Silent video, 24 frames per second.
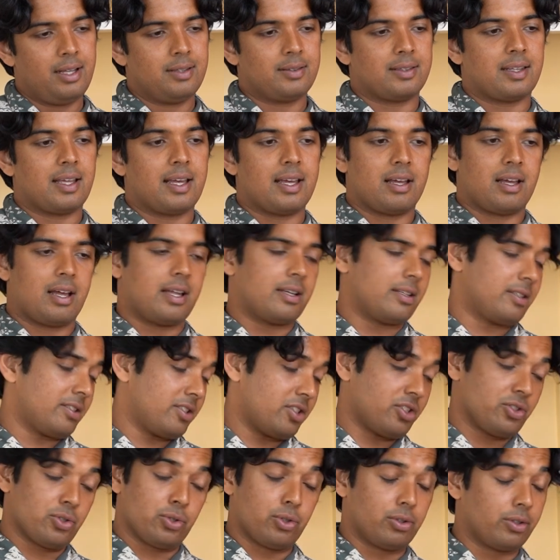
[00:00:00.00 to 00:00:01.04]
there and
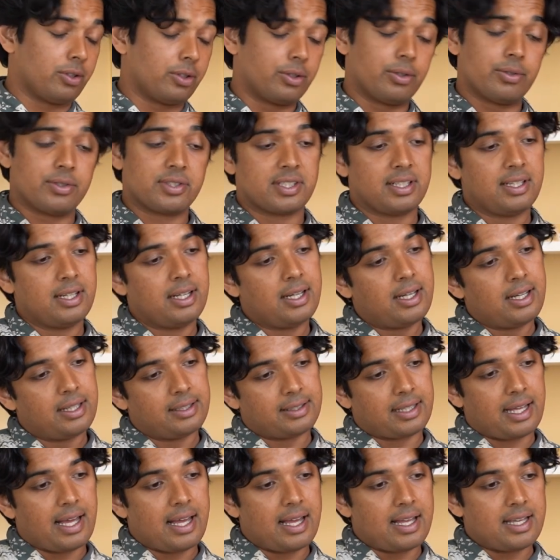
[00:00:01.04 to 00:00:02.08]
tutorials,
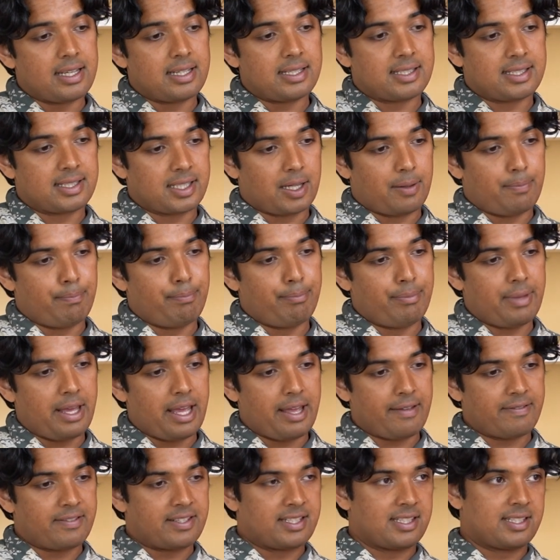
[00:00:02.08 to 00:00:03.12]
there's some
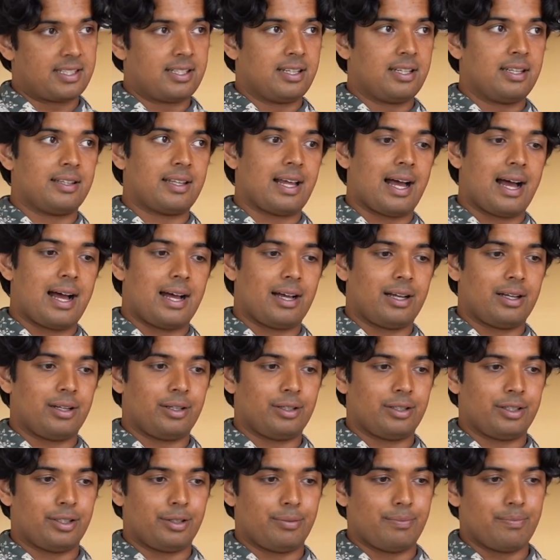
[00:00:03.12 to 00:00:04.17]
myths that
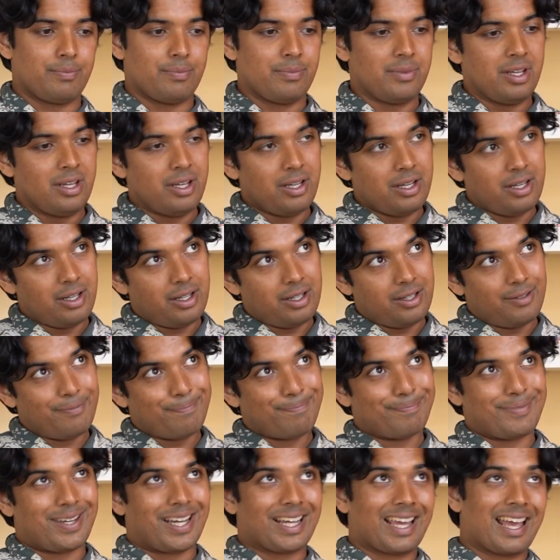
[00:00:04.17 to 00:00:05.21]

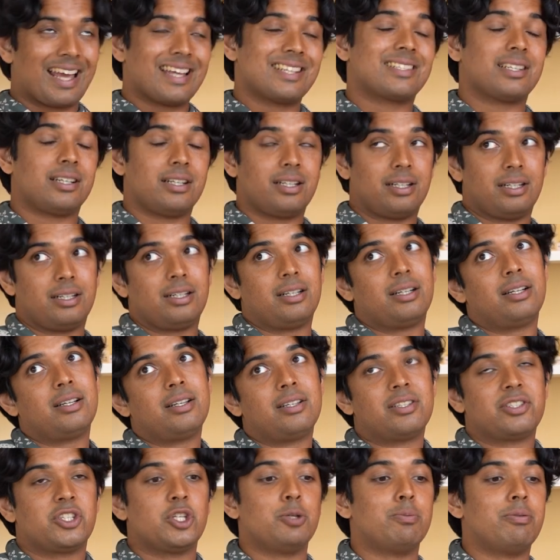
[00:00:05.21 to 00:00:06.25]
I guess
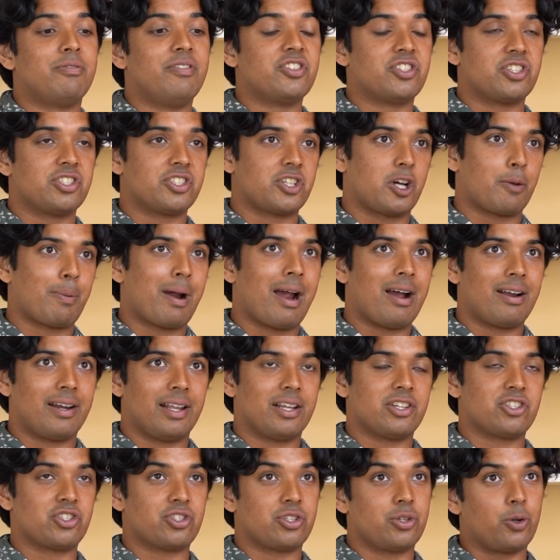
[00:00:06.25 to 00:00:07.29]
supervisions are apparently
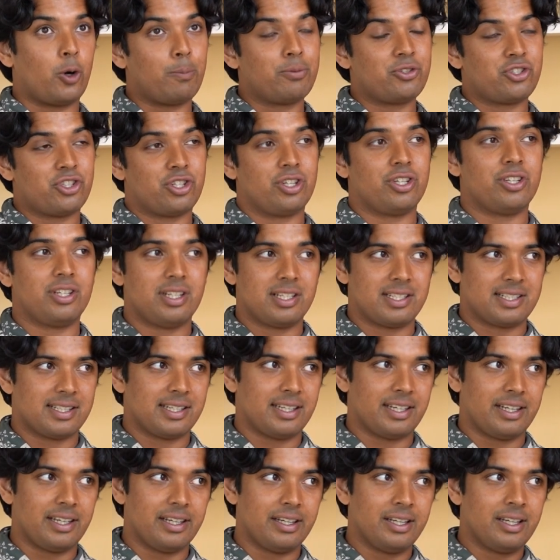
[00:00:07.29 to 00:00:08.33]
just an
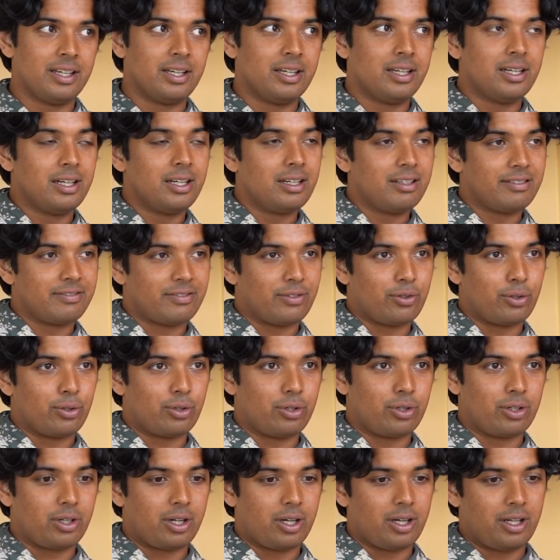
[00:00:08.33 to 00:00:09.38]
opportunity
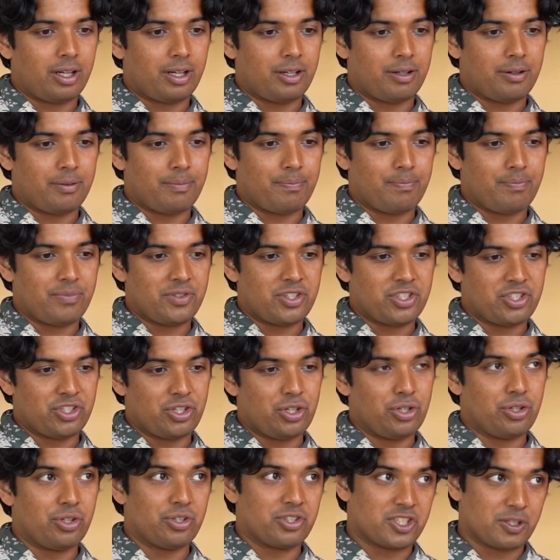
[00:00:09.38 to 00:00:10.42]
for
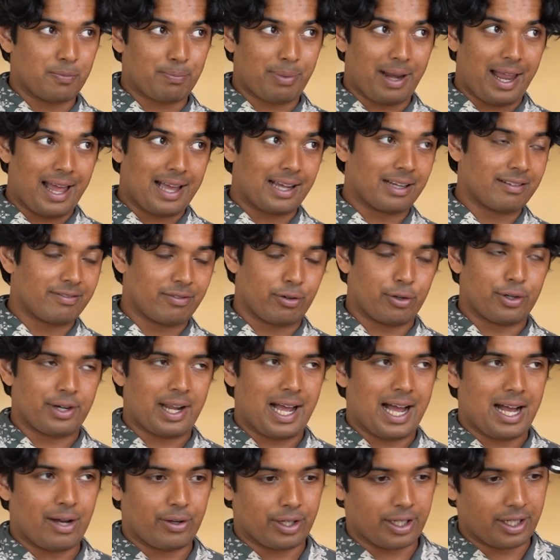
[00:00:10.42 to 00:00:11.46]
students to blag for an
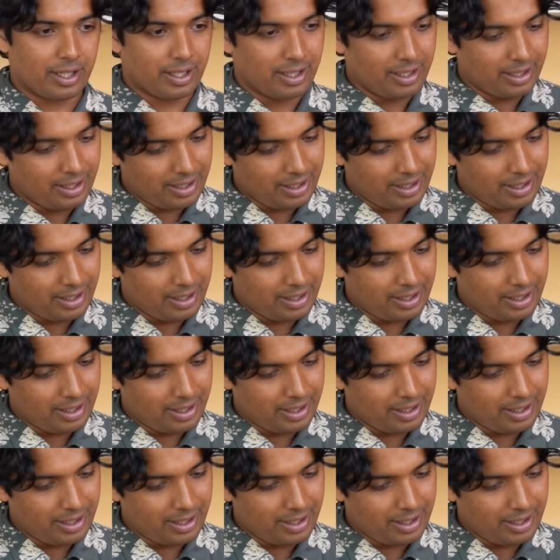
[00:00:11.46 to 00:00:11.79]
hour